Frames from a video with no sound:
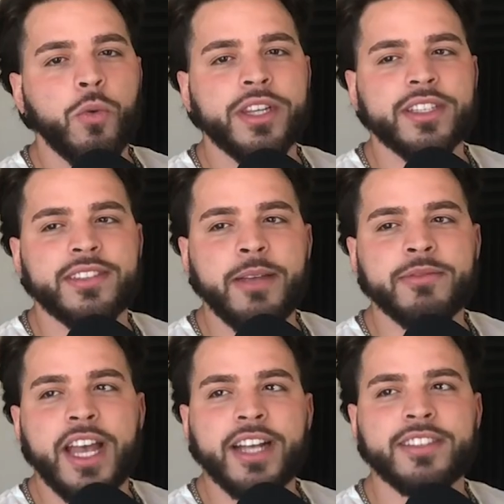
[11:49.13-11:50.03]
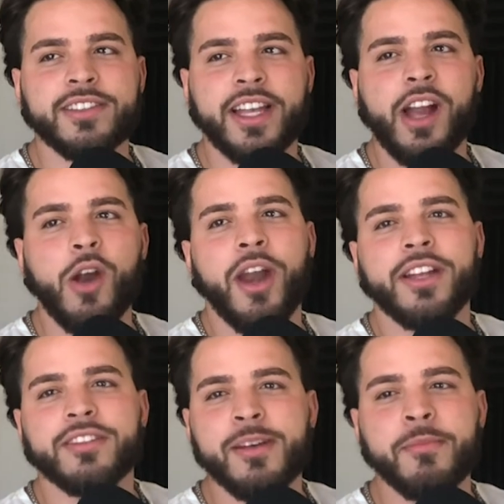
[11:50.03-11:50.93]
with the same sex, it's like, all
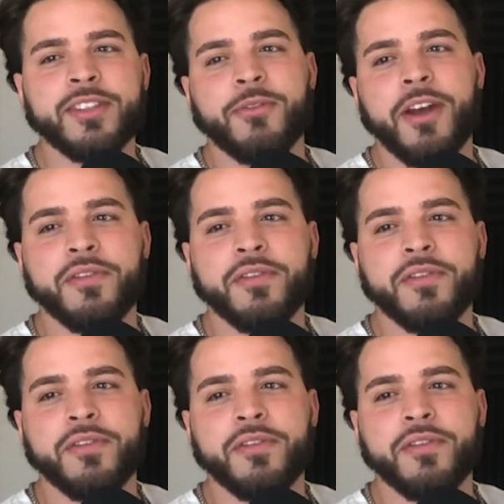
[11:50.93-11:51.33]
right, something's already